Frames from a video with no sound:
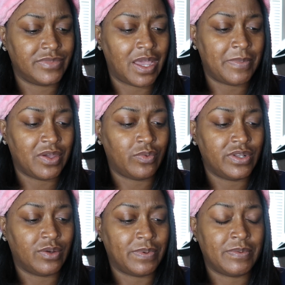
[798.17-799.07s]
I mean, we
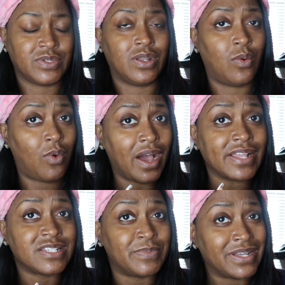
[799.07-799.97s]
know people's gonna
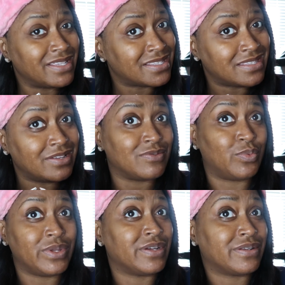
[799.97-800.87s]
watch, but it's still
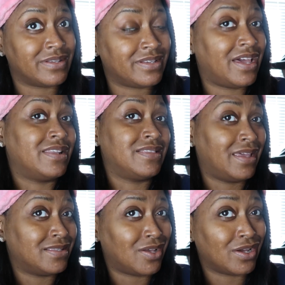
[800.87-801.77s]
weird, kind of
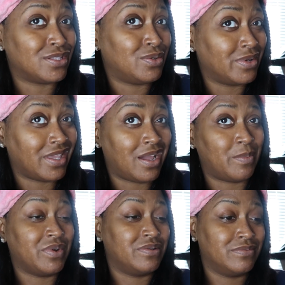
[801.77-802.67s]
like talking to a
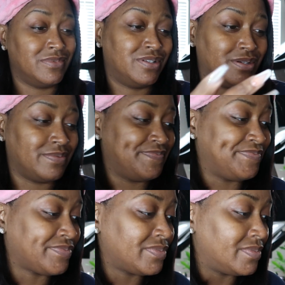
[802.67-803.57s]
camera, you know.
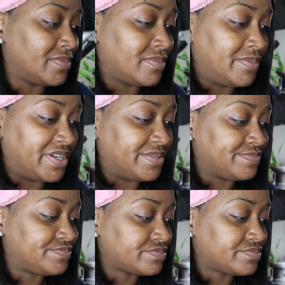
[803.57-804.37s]
But